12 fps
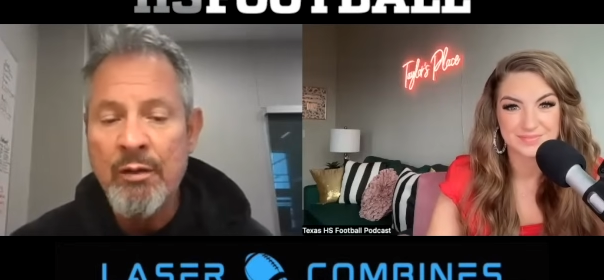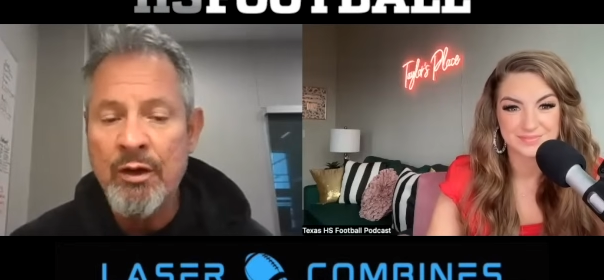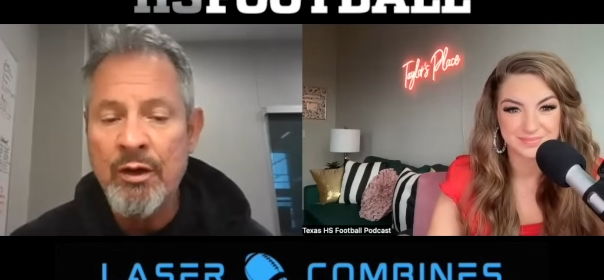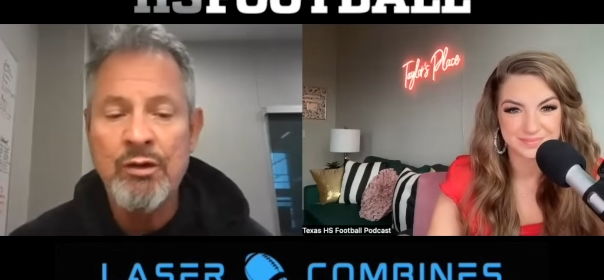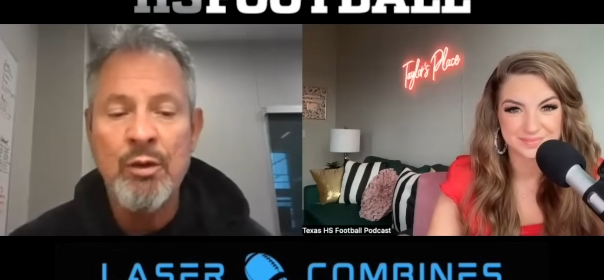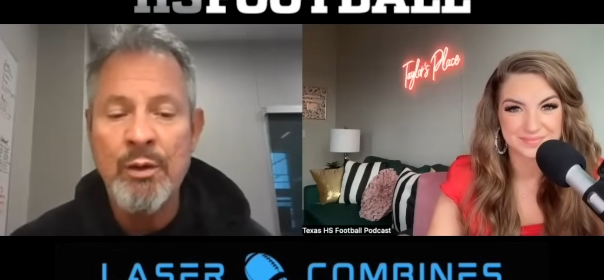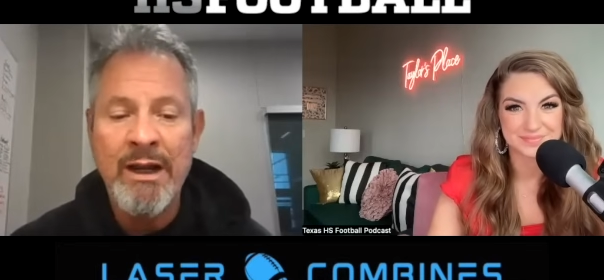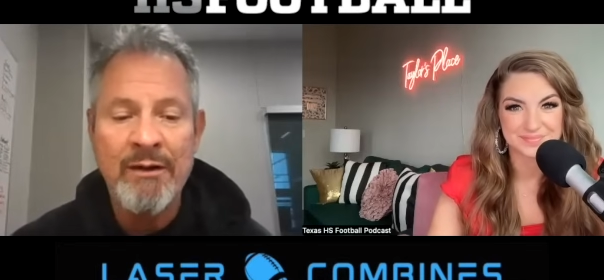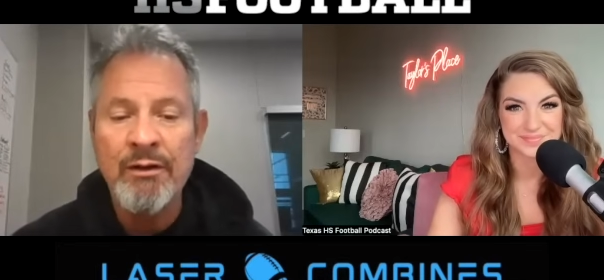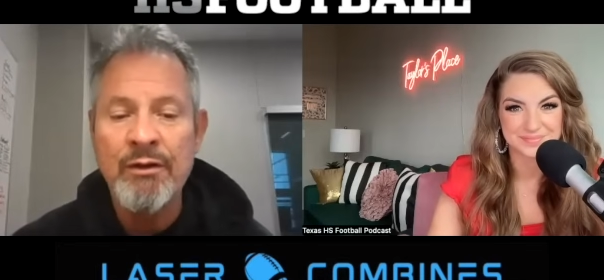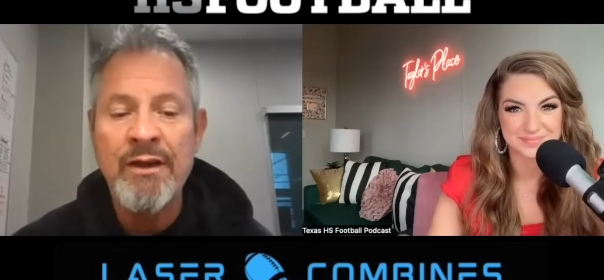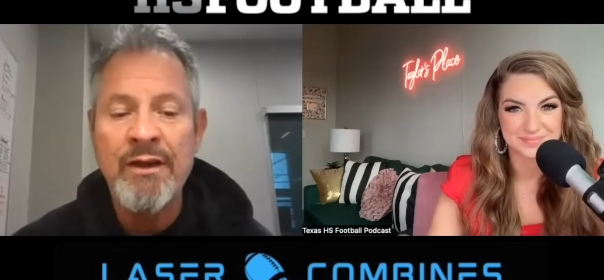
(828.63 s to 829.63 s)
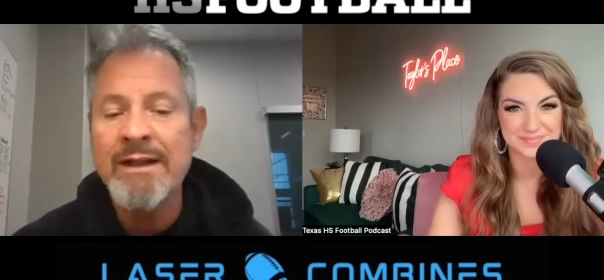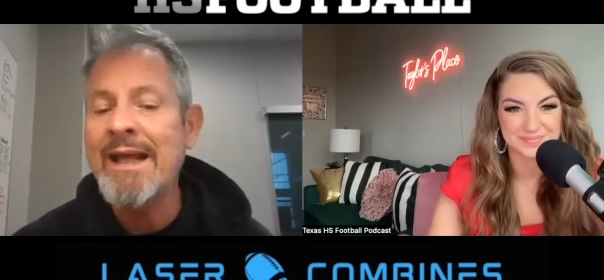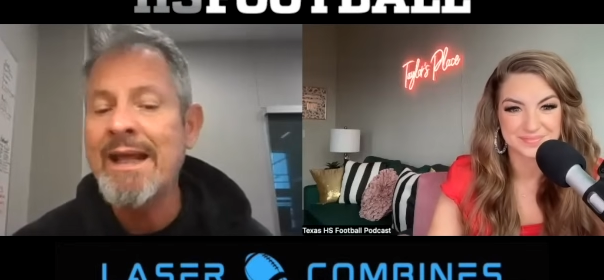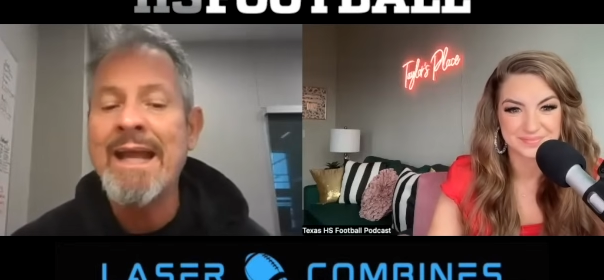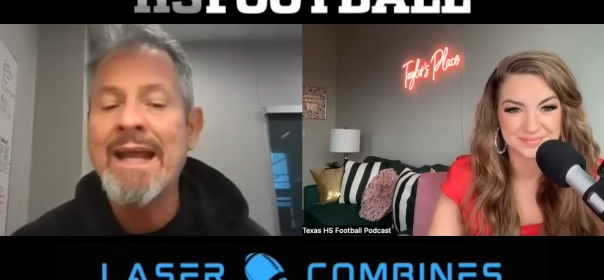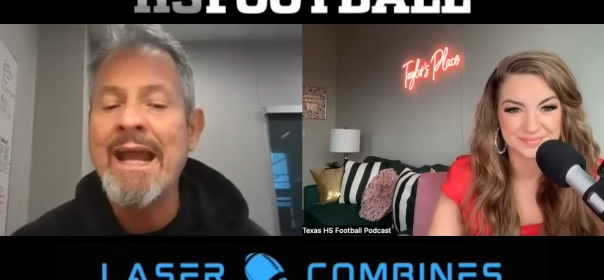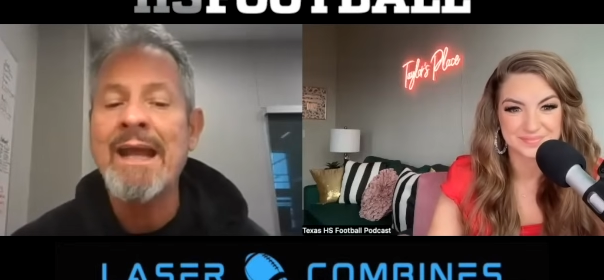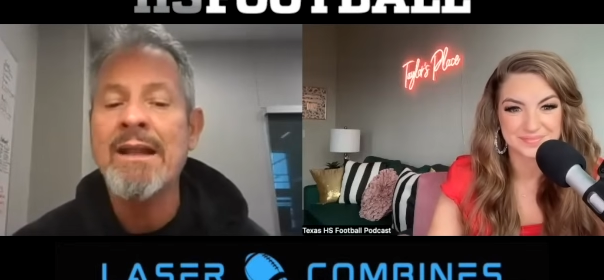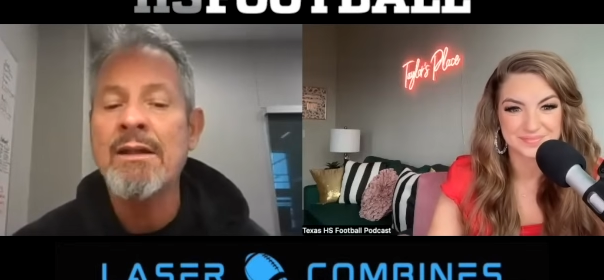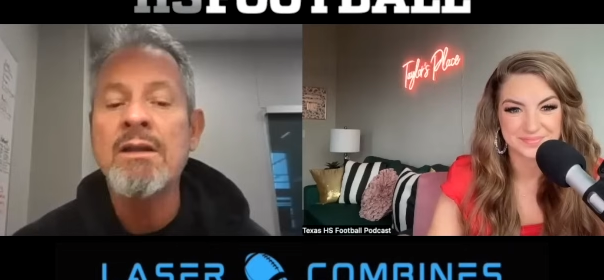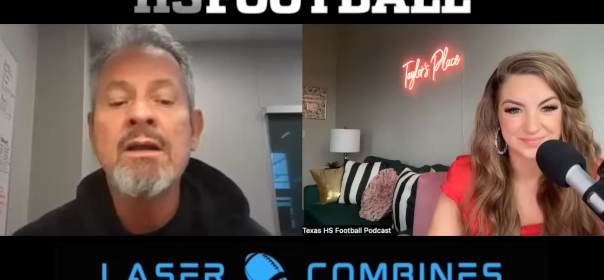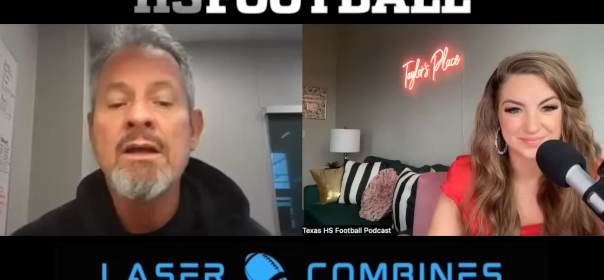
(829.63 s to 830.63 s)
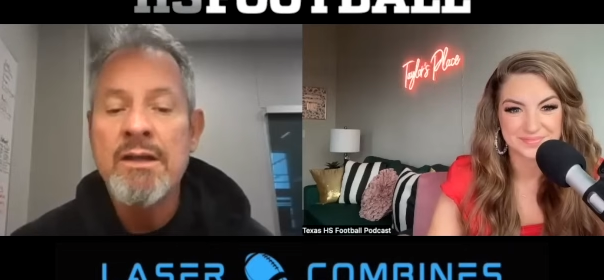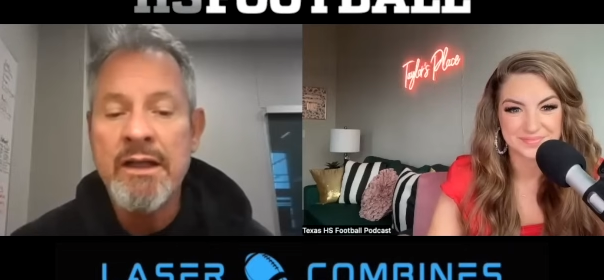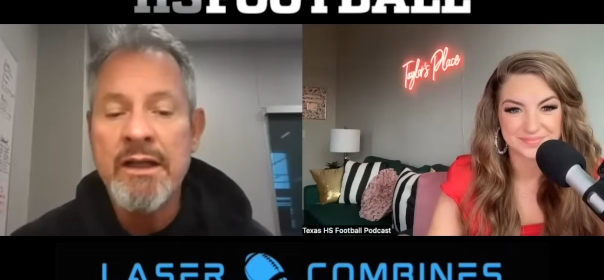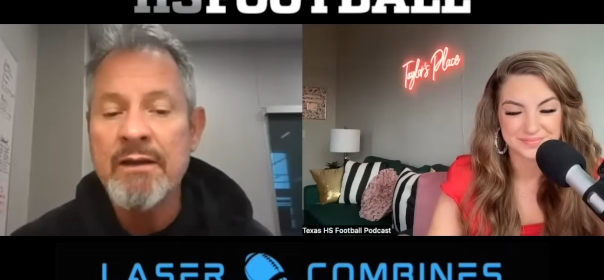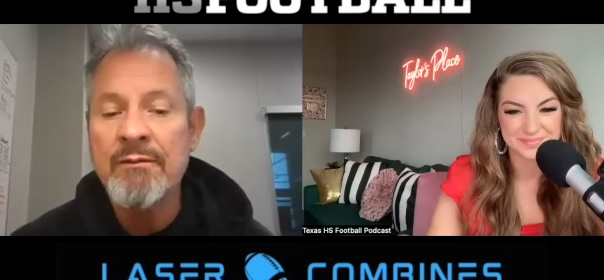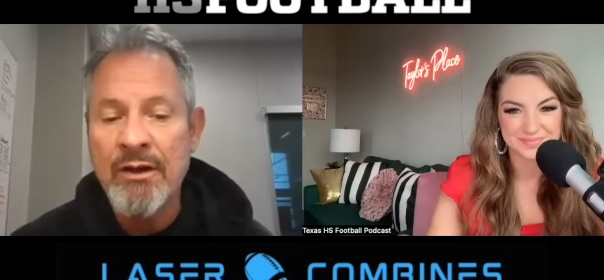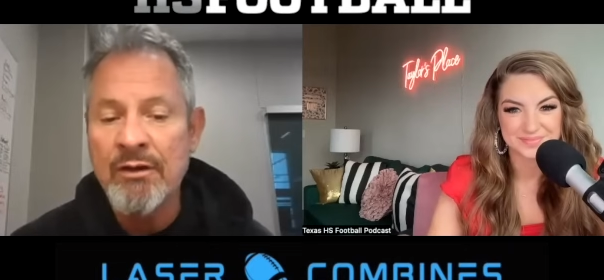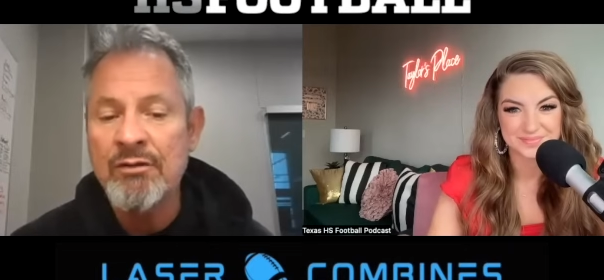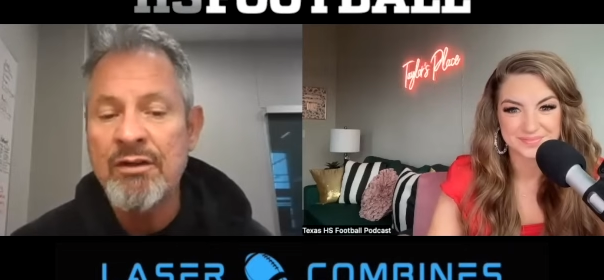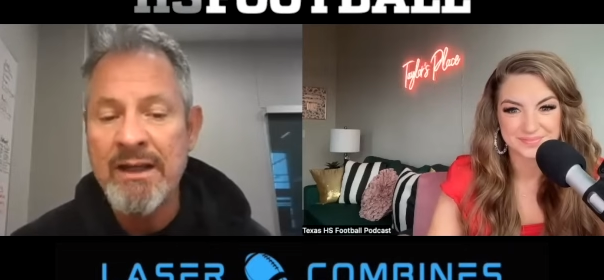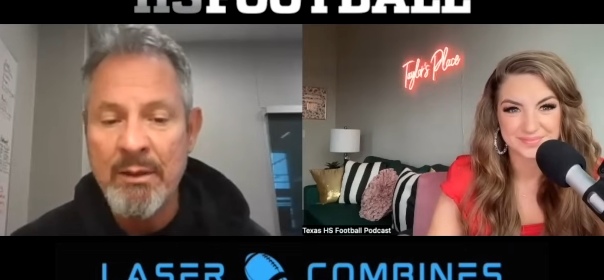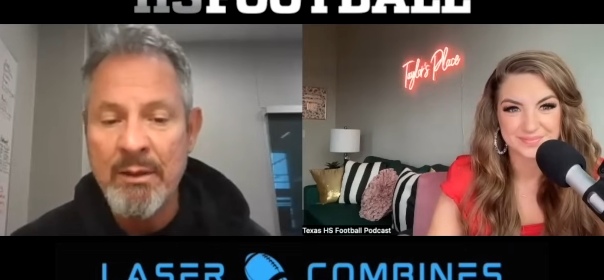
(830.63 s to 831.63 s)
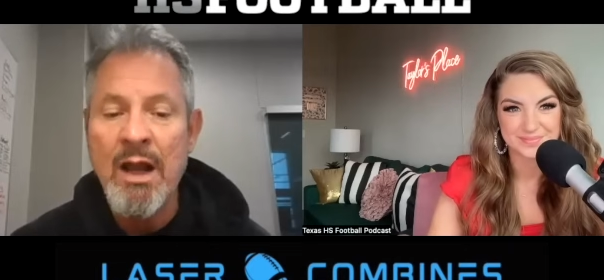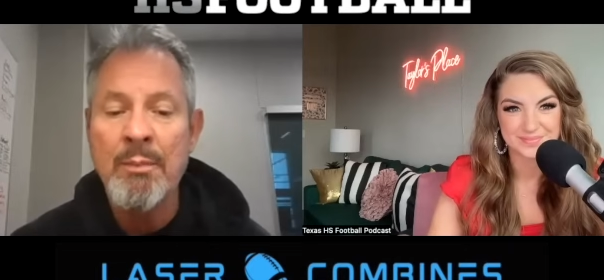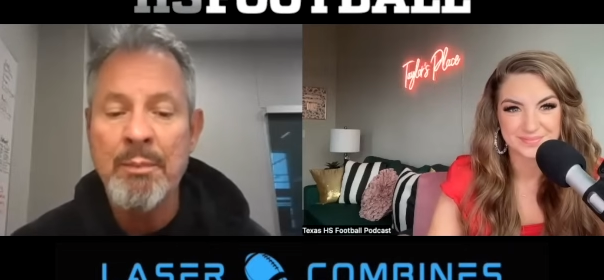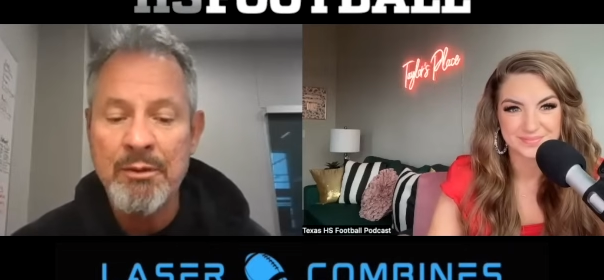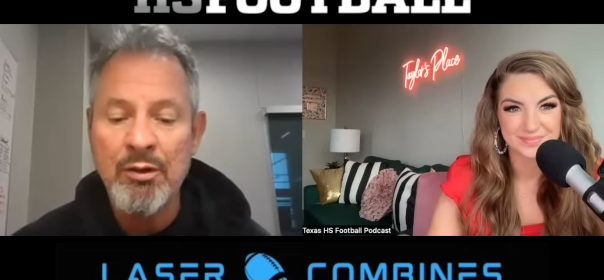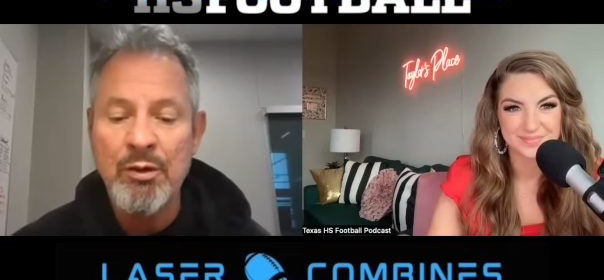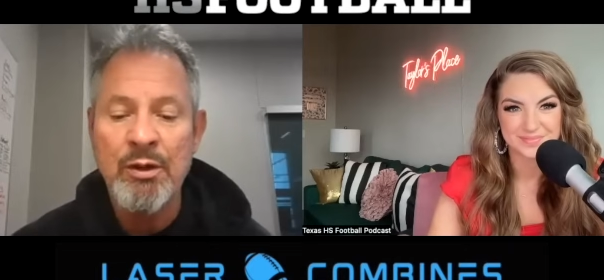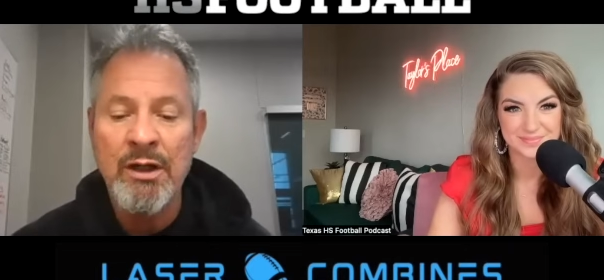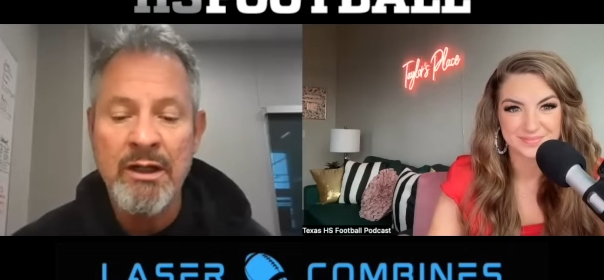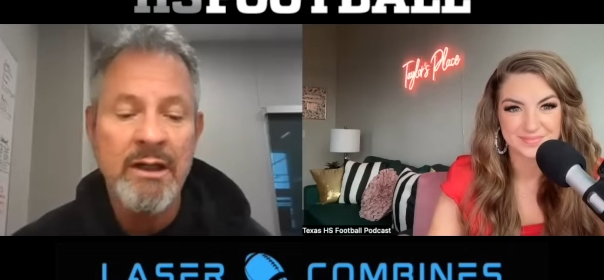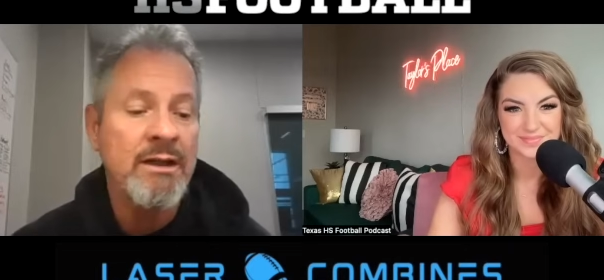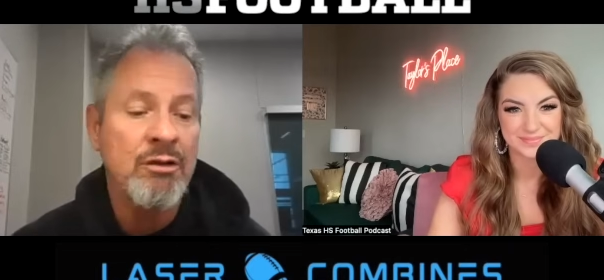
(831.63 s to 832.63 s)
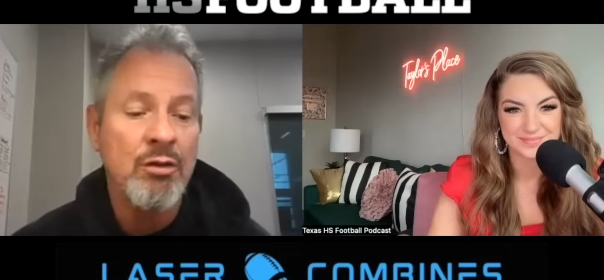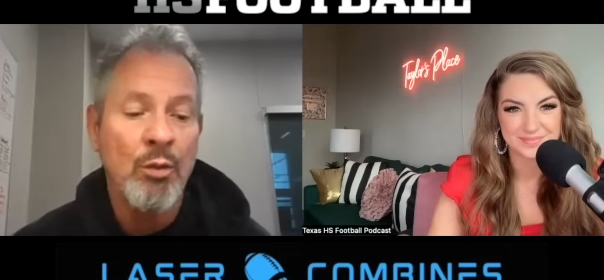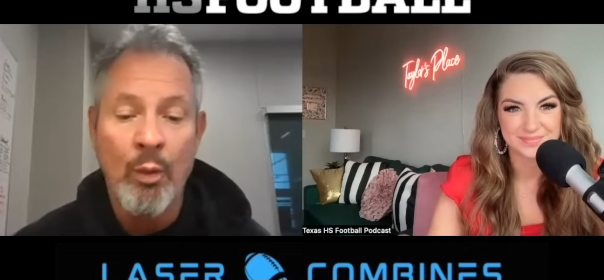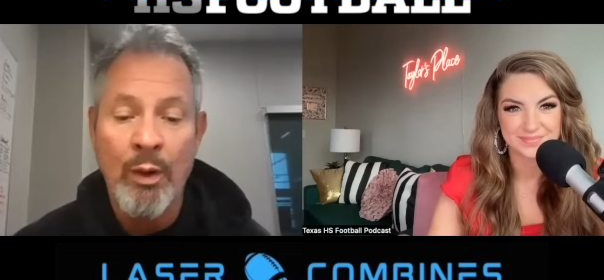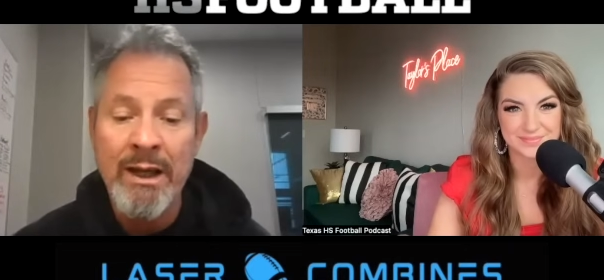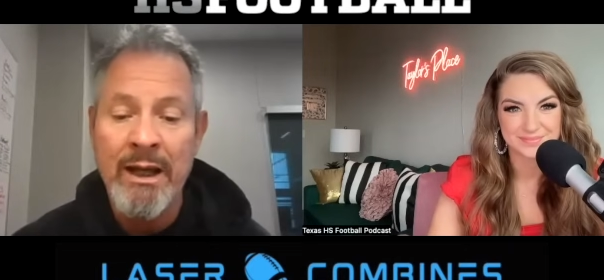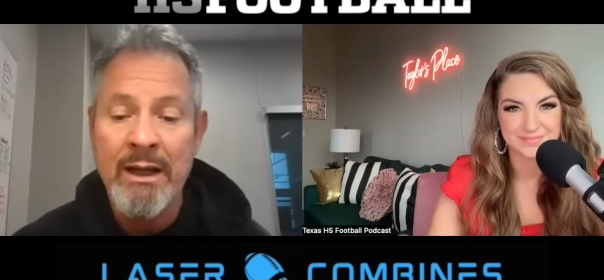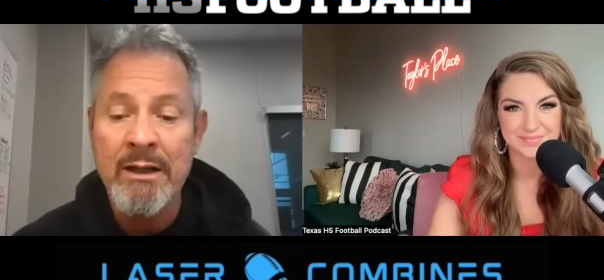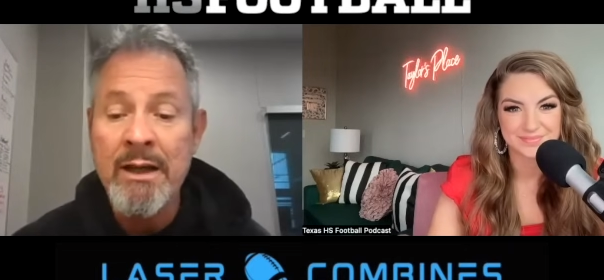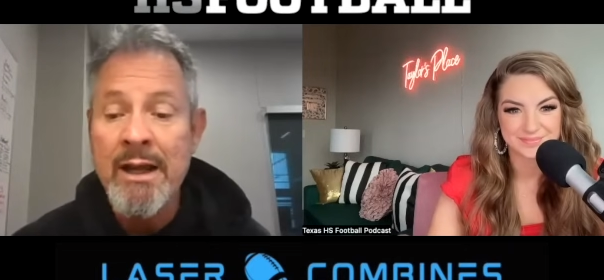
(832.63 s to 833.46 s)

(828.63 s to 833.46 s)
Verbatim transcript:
Speaker 1: they're doing everything they can to give their team an opportunity to win.